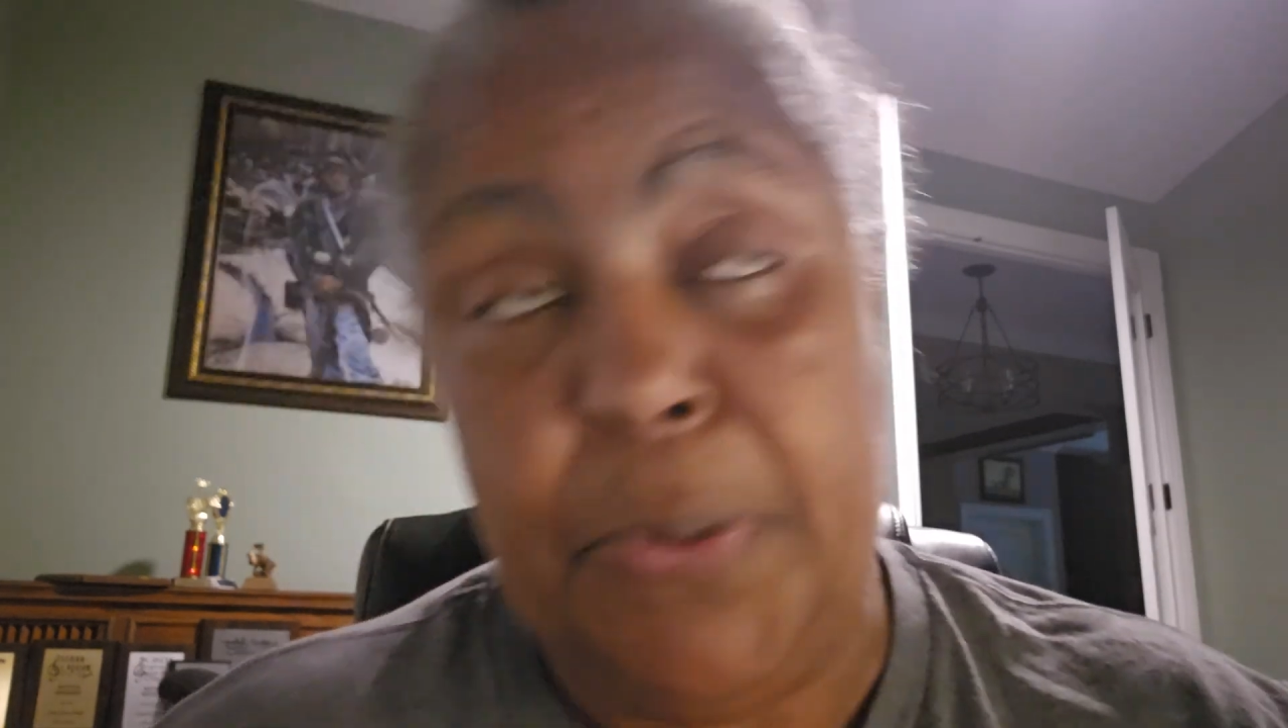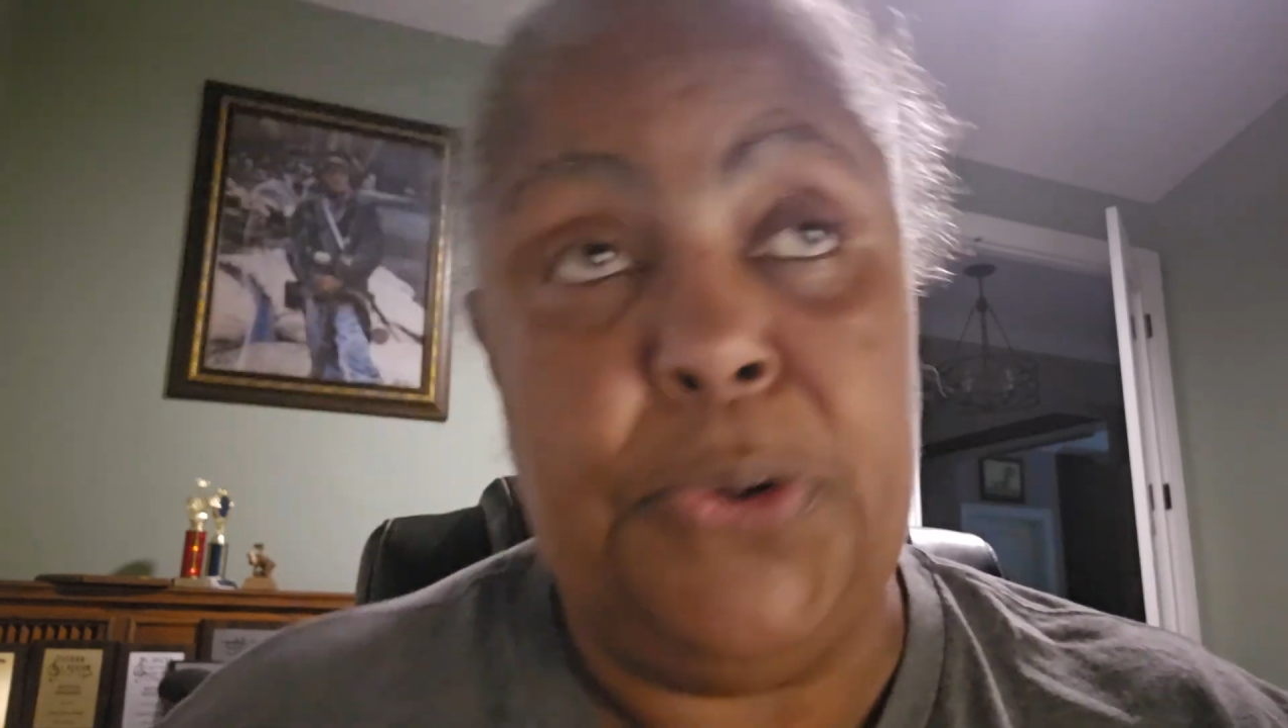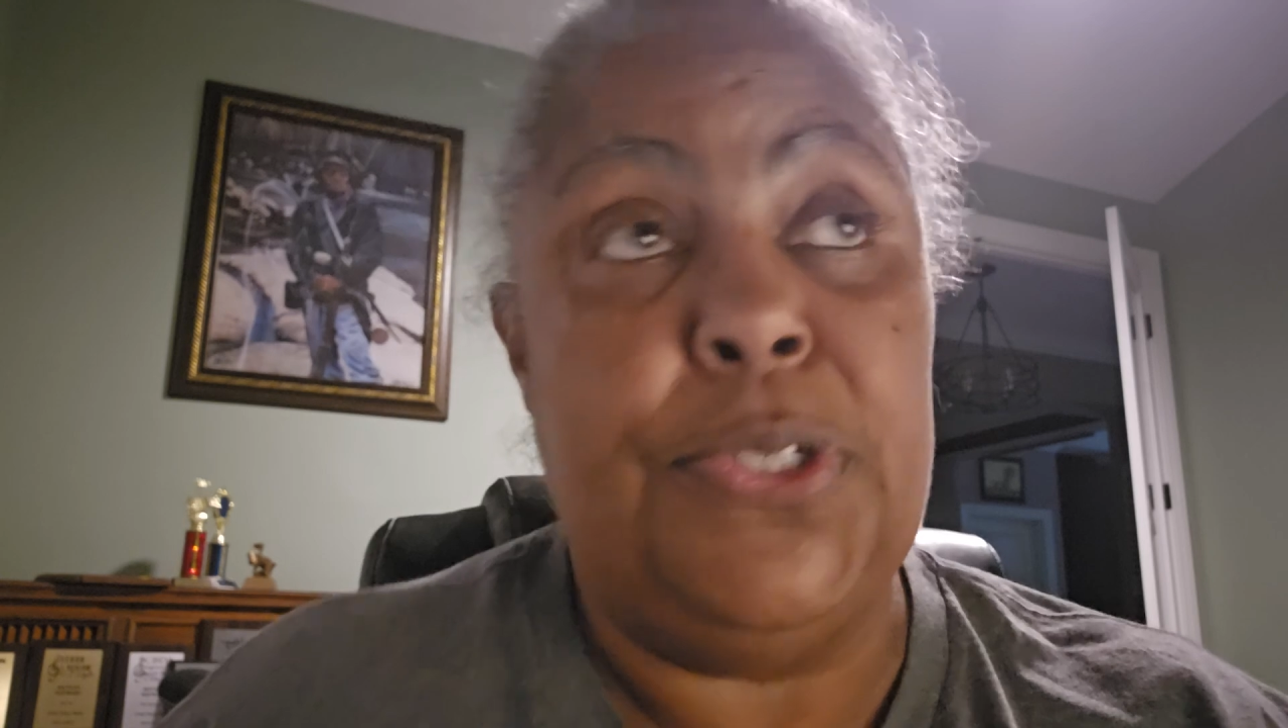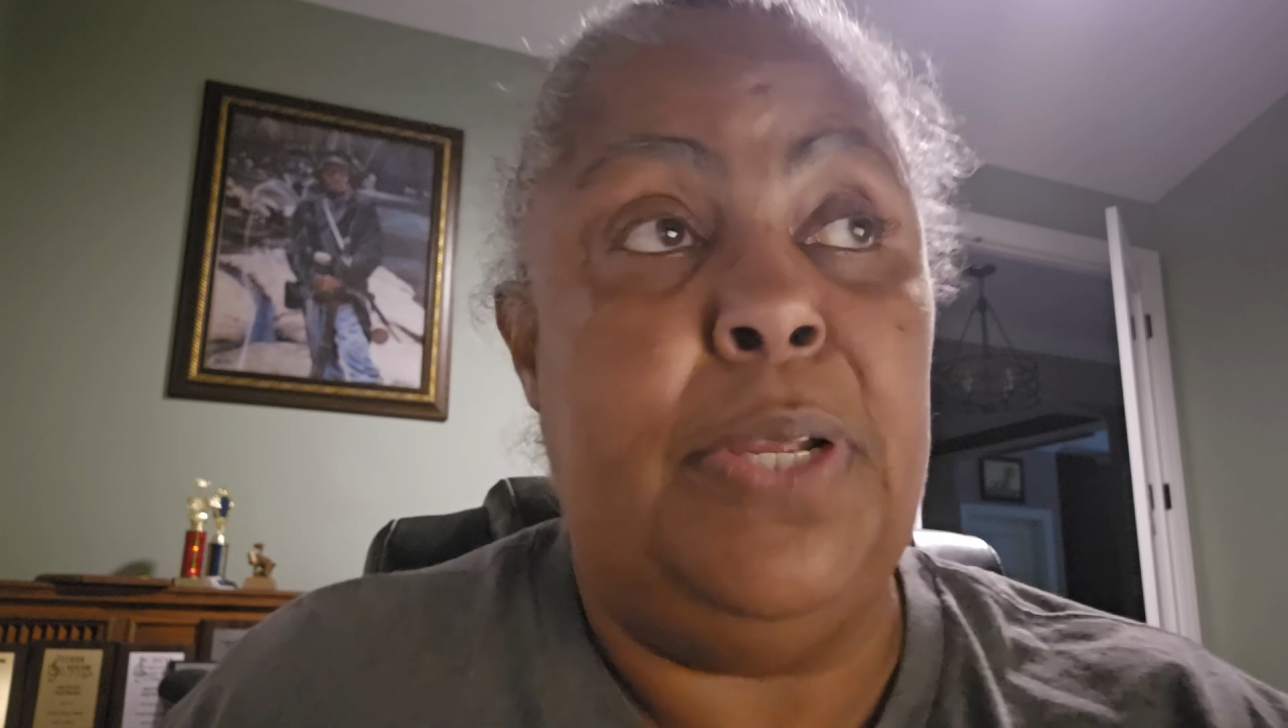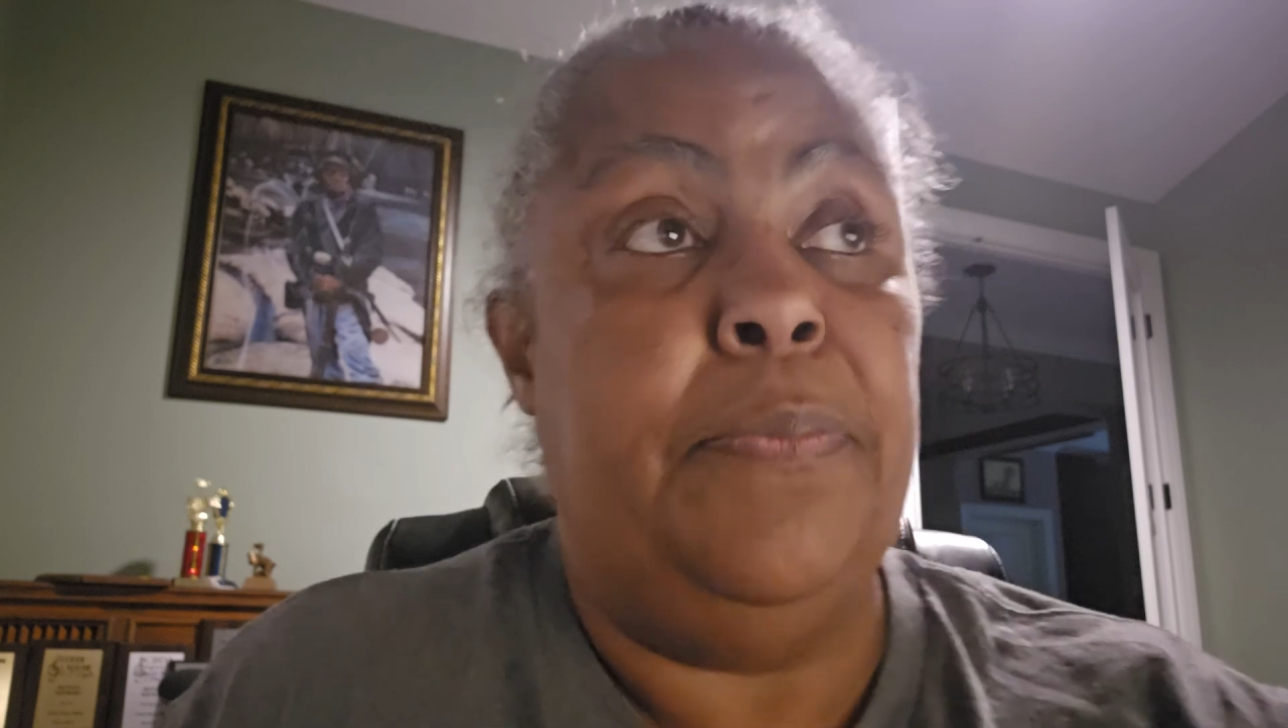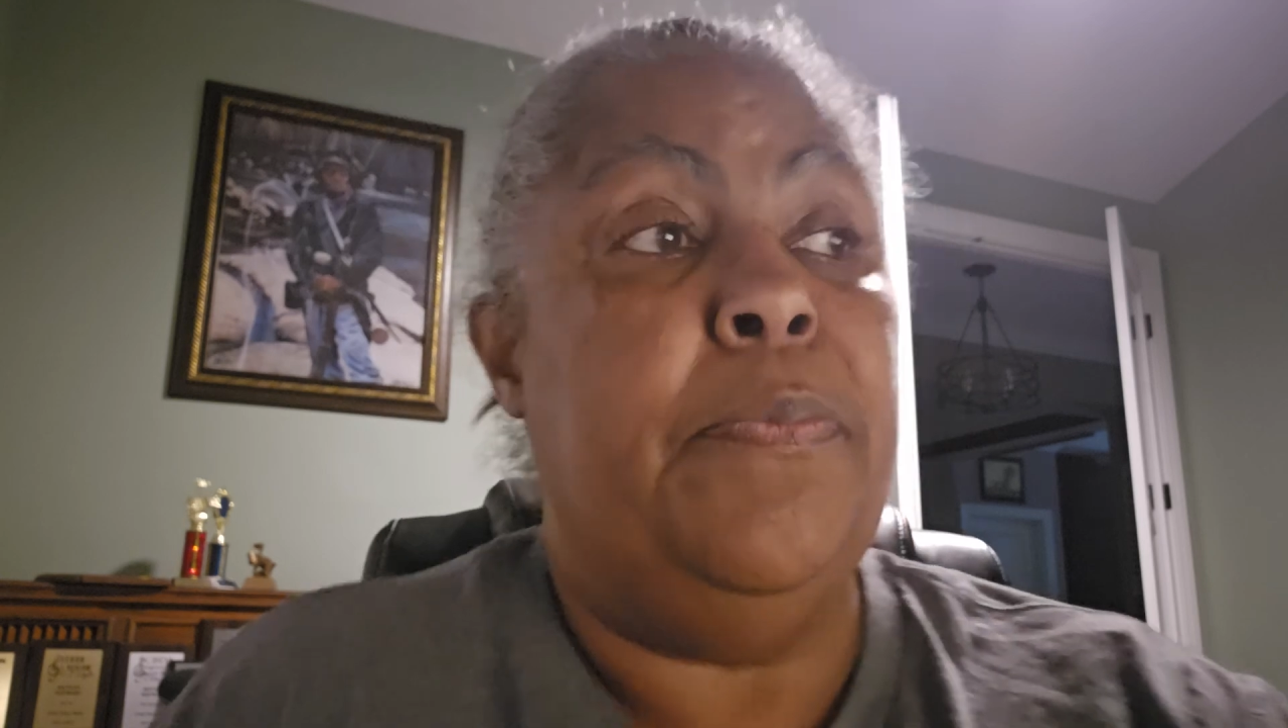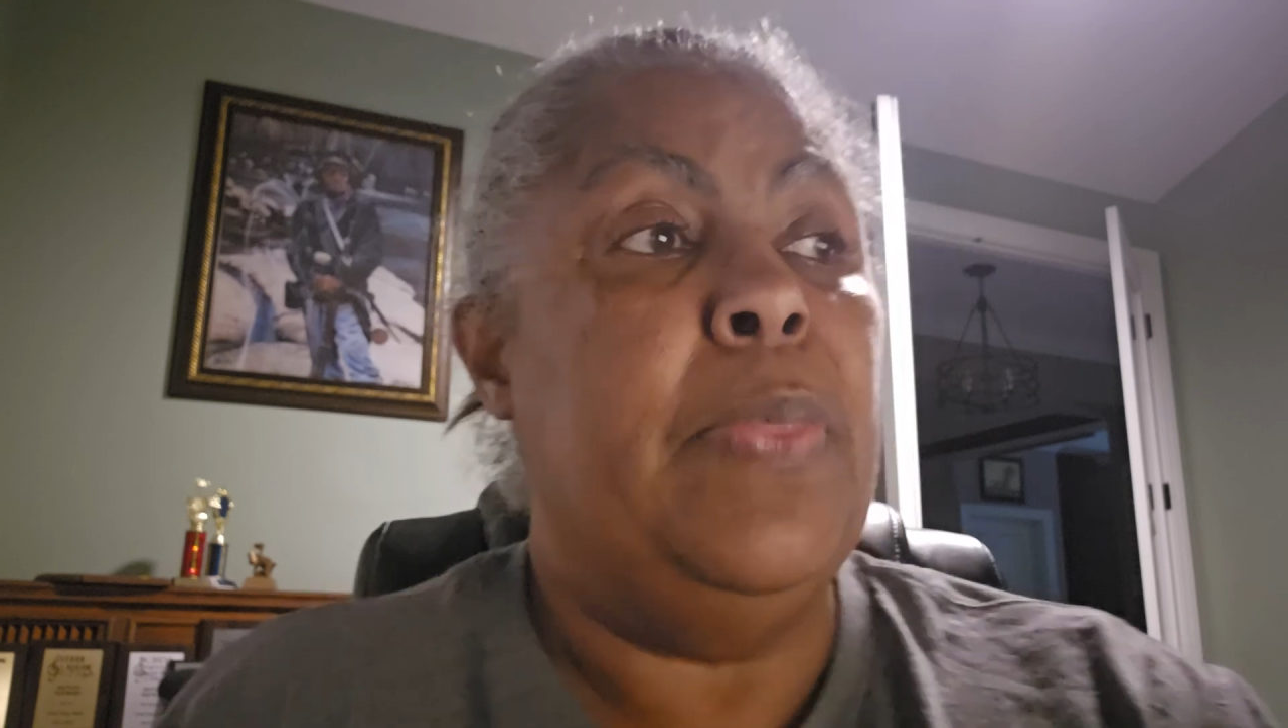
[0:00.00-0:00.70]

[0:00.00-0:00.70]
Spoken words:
person.